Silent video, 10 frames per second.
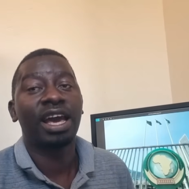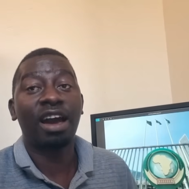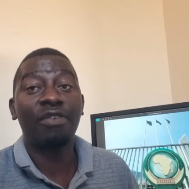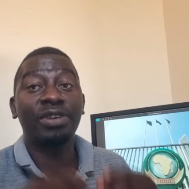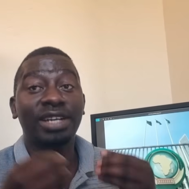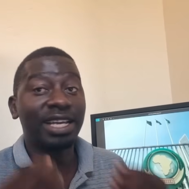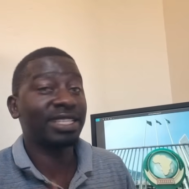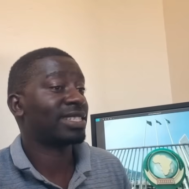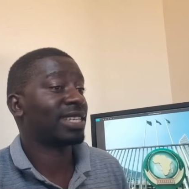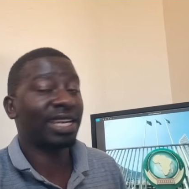
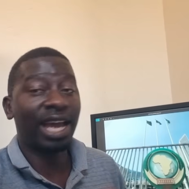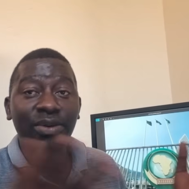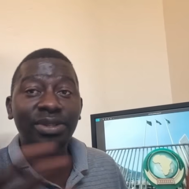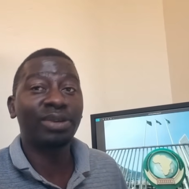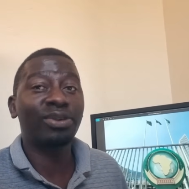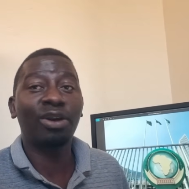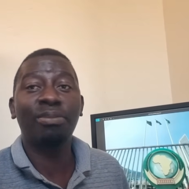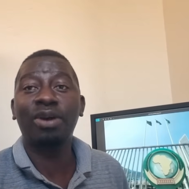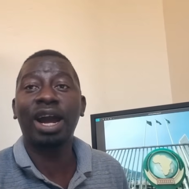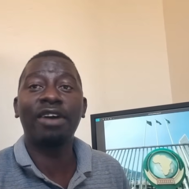Africans around the
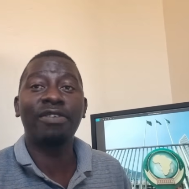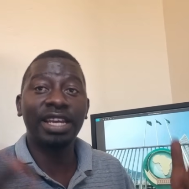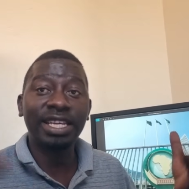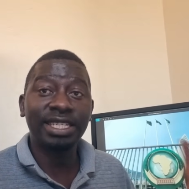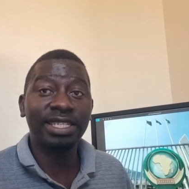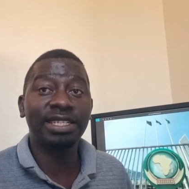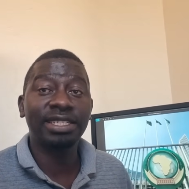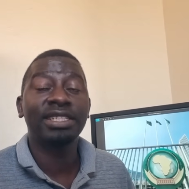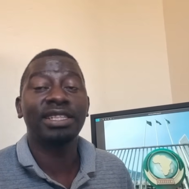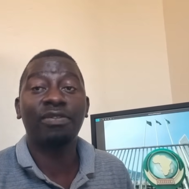globe are raising
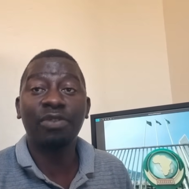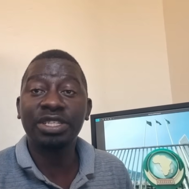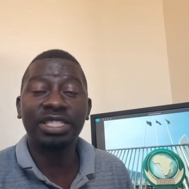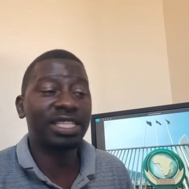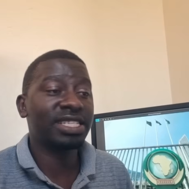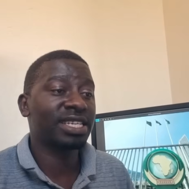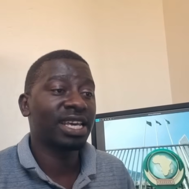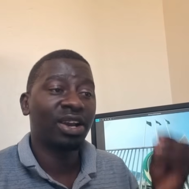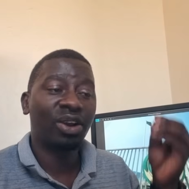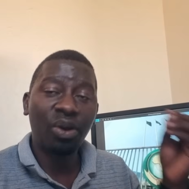their voices,
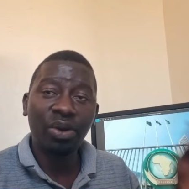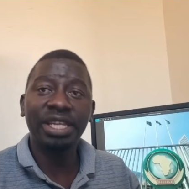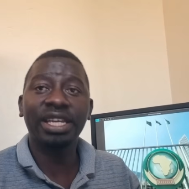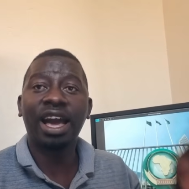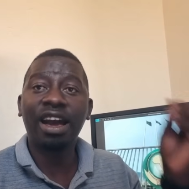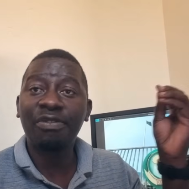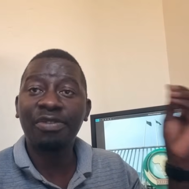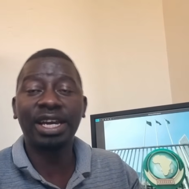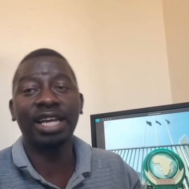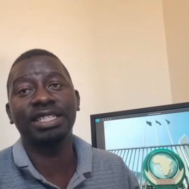calling
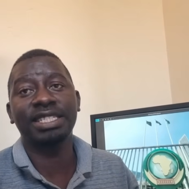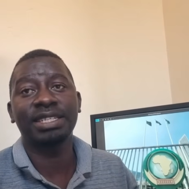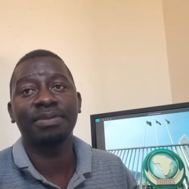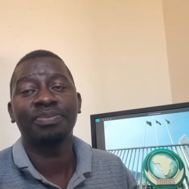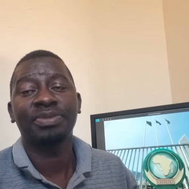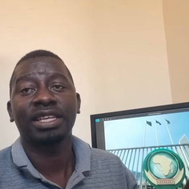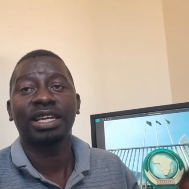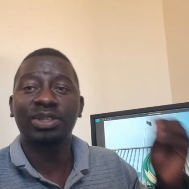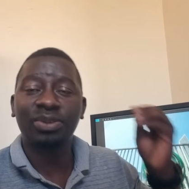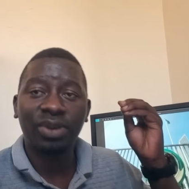Africans
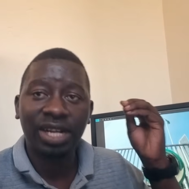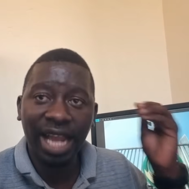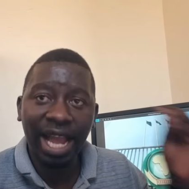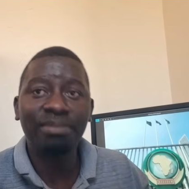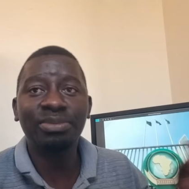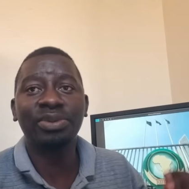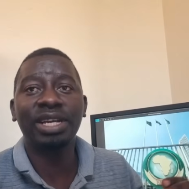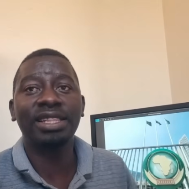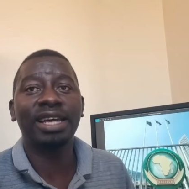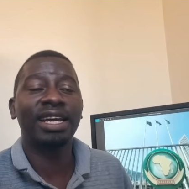to come
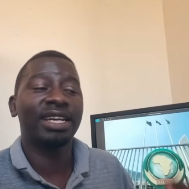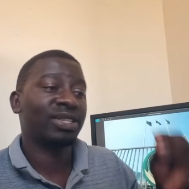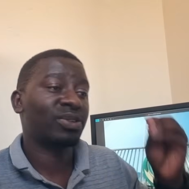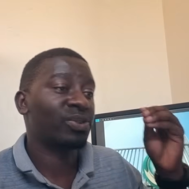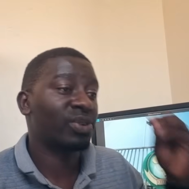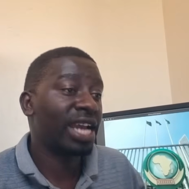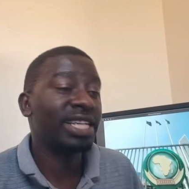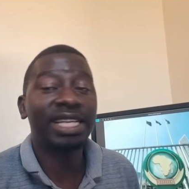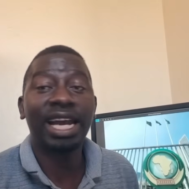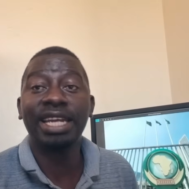together to
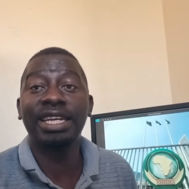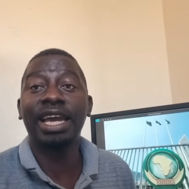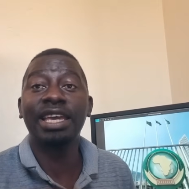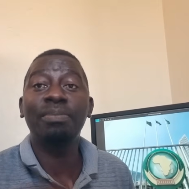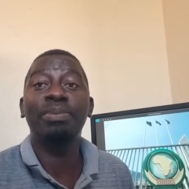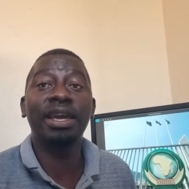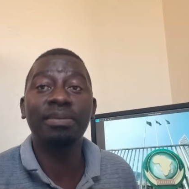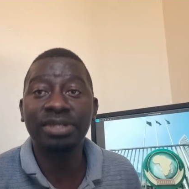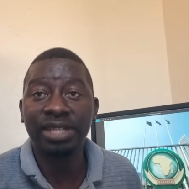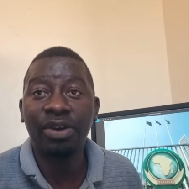unite under
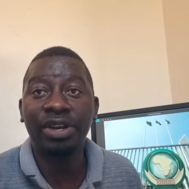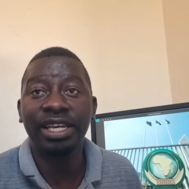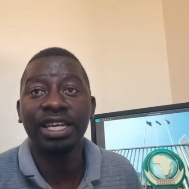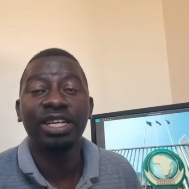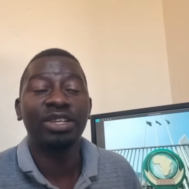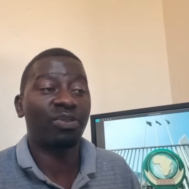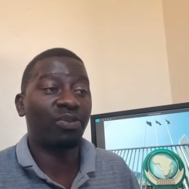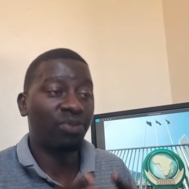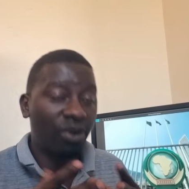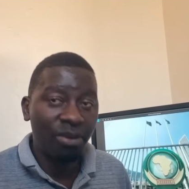Ibrahim Traoré to
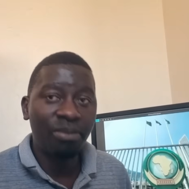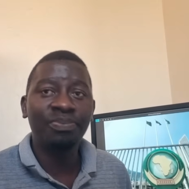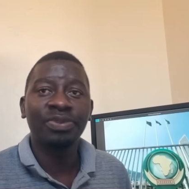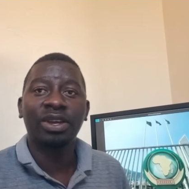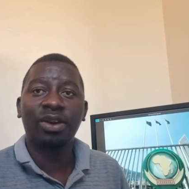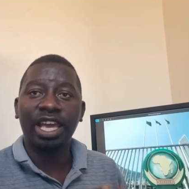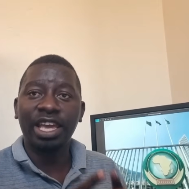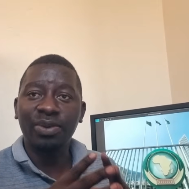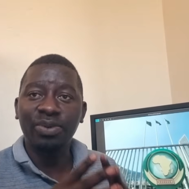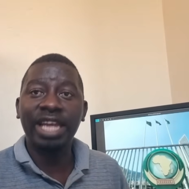form a
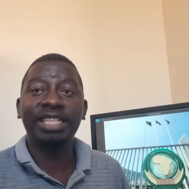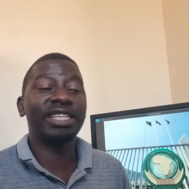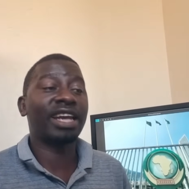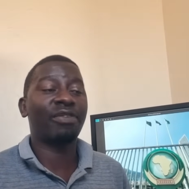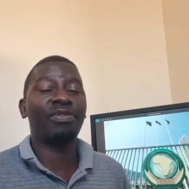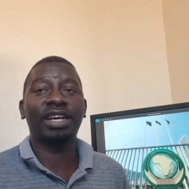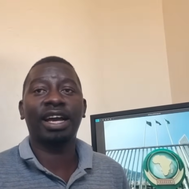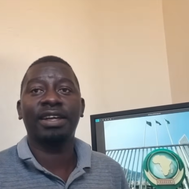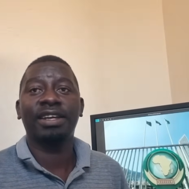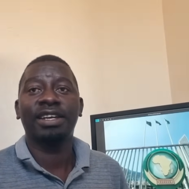united Africa.